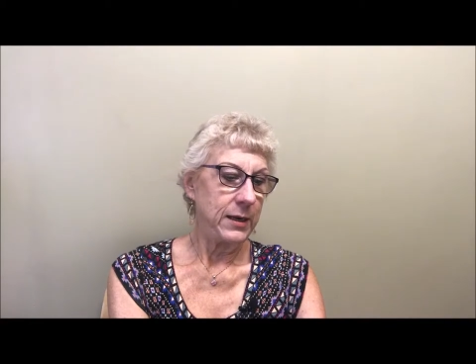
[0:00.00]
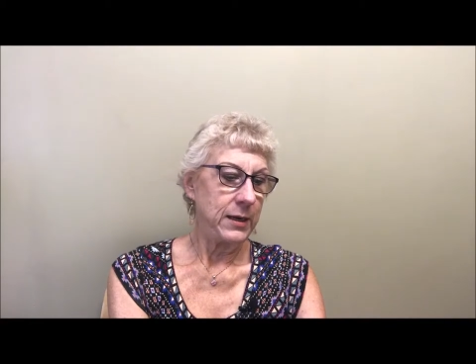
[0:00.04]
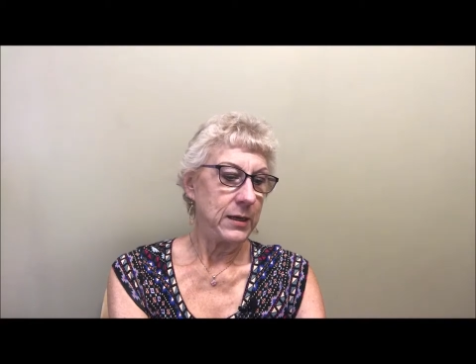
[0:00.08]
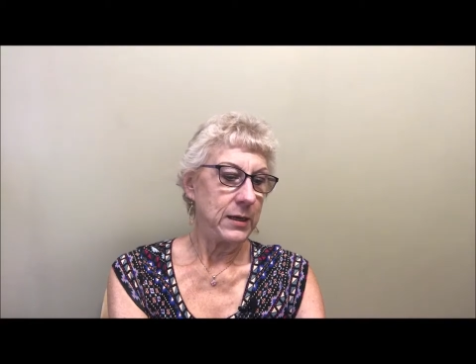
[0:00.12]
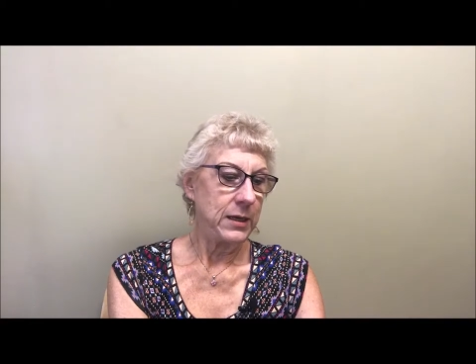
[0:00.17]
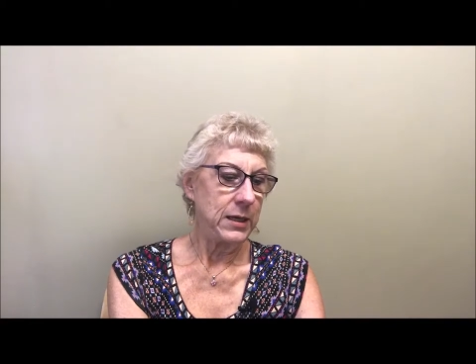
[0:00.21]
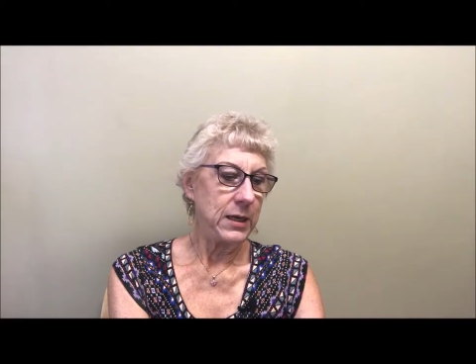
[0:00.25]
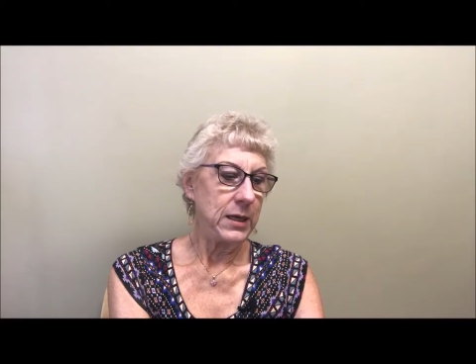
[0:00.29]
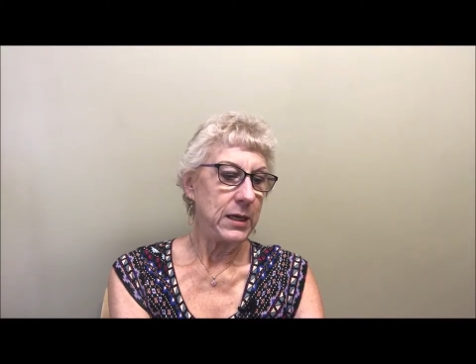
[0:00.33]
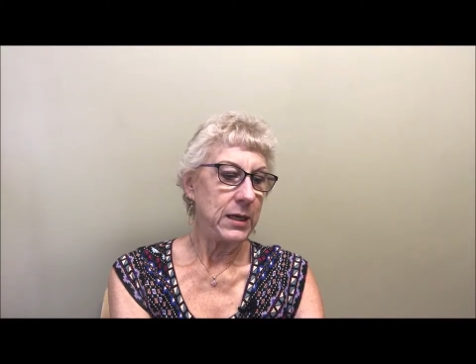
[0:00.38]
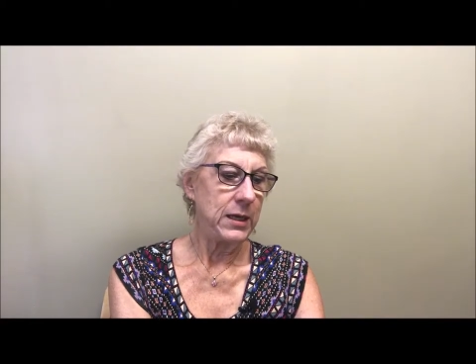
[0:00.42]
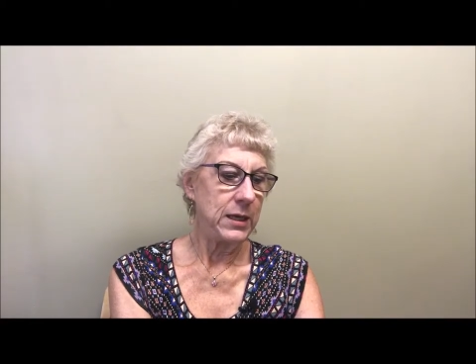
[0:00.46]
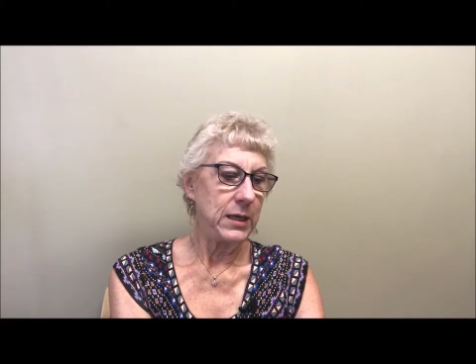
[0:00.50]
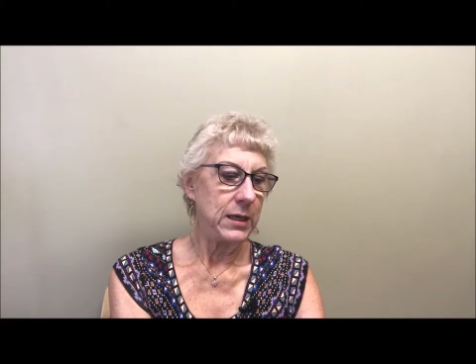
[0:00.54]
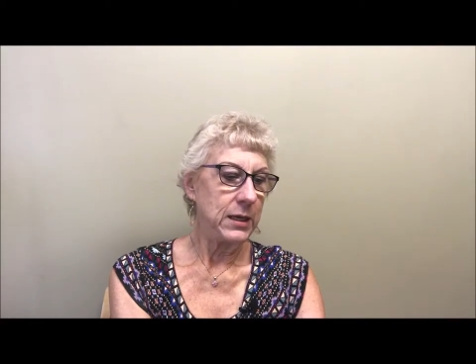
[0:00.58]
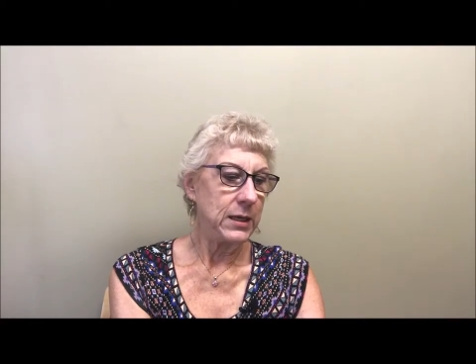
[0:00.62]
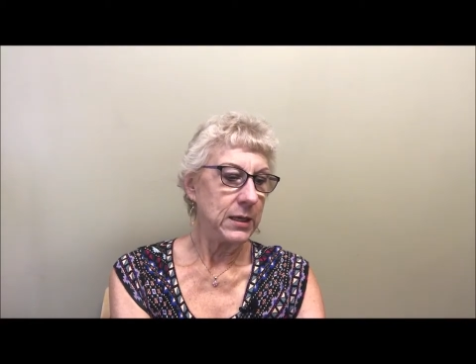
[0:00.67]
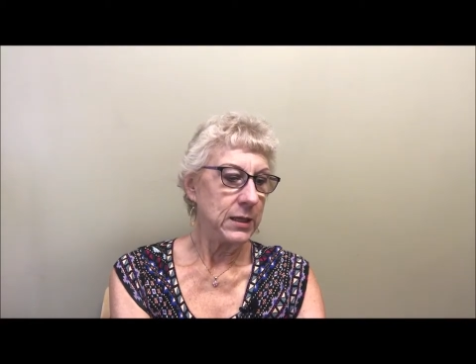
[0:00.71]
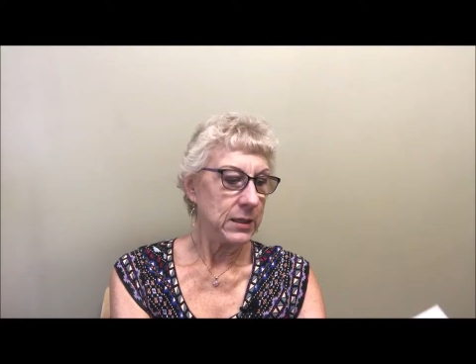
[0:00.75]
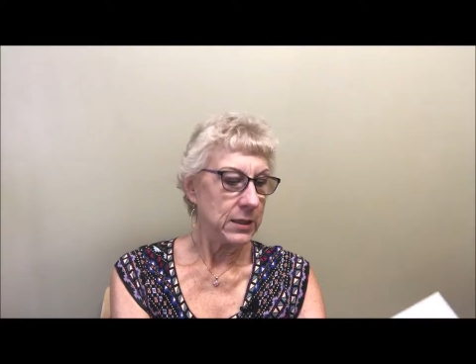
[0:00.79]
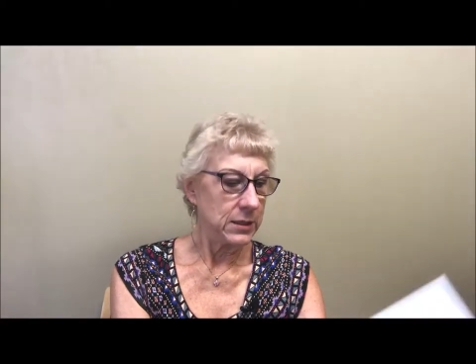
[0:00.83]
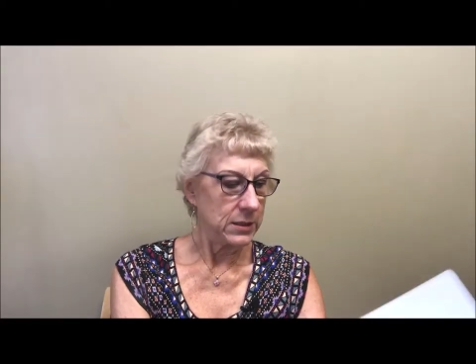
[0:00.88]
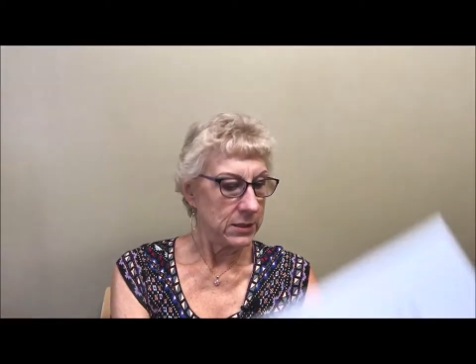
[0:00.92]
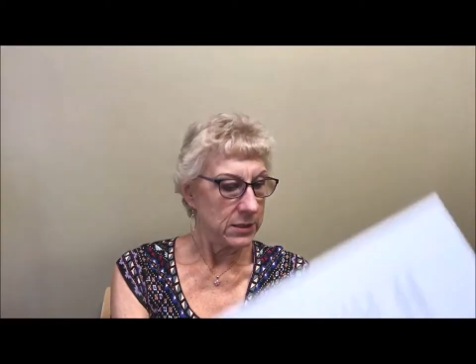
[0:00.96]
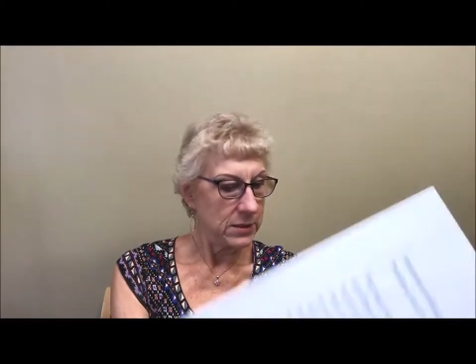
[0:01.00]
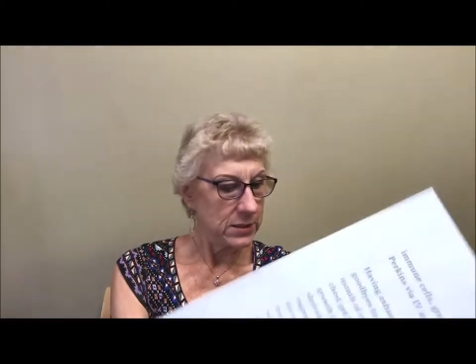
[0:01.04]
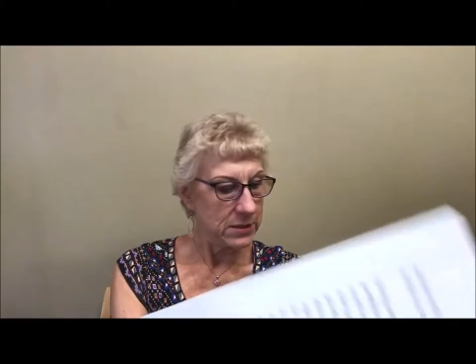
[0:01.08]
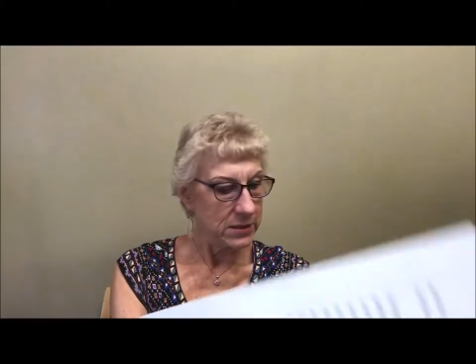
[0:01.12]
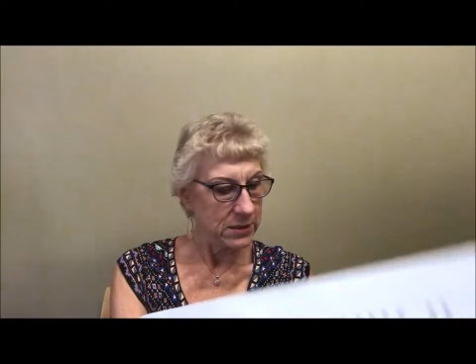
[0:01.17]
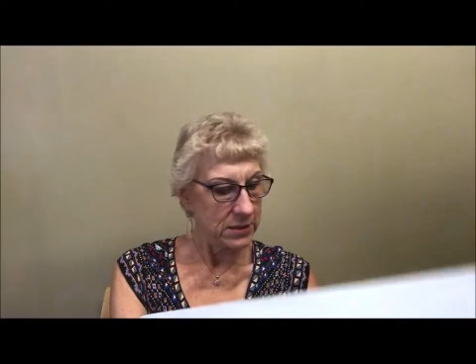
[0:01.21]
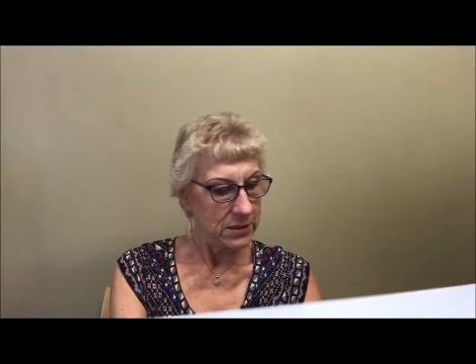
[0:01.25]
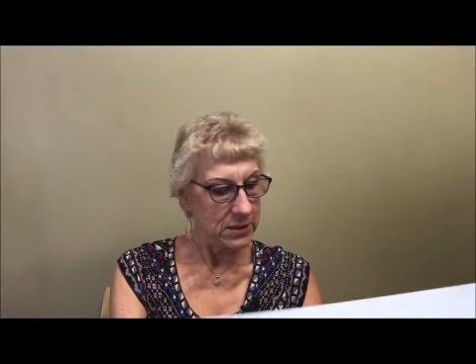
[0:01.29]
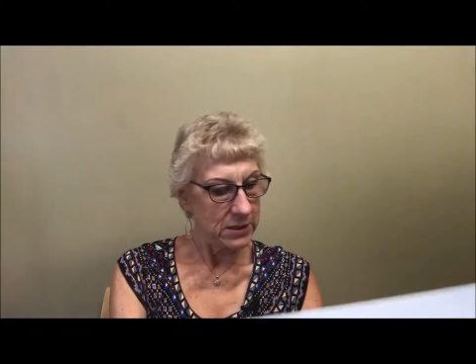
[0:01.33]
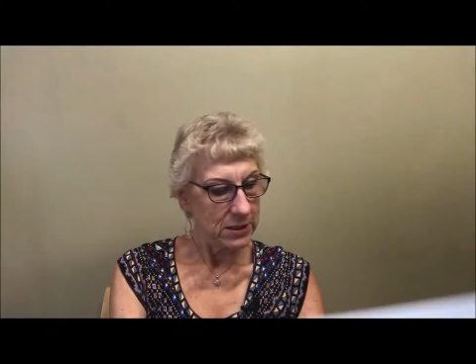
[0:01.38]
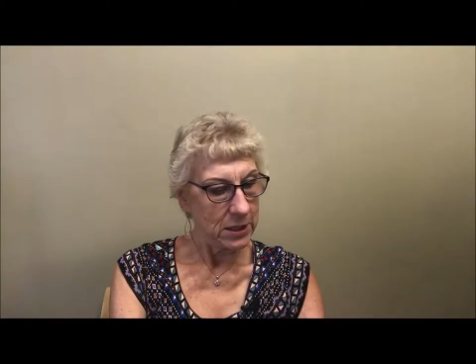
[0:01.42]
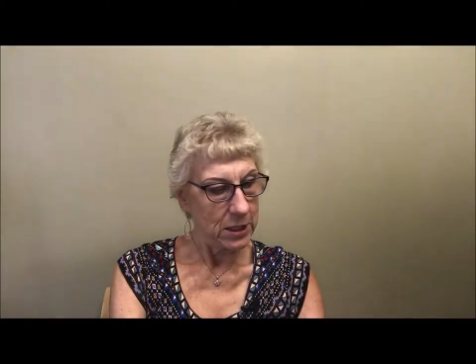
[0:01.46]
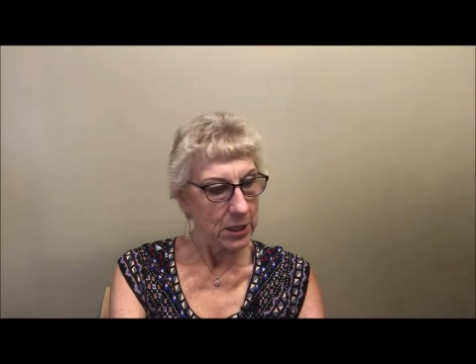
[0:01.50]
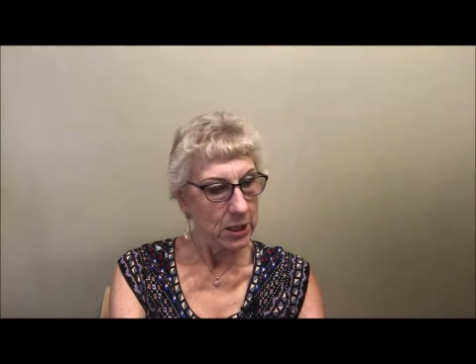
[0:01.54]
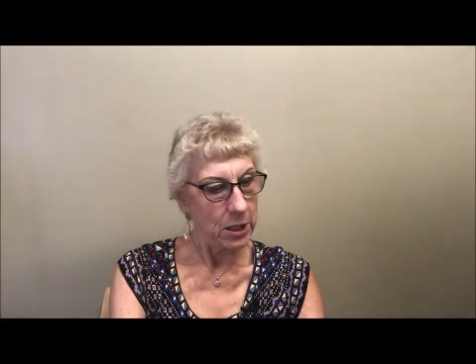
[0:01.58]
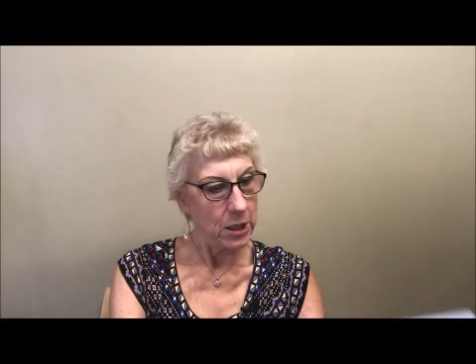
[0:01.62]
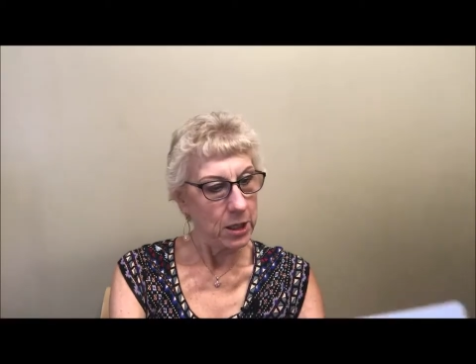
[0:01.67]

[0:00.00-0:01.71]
and he is,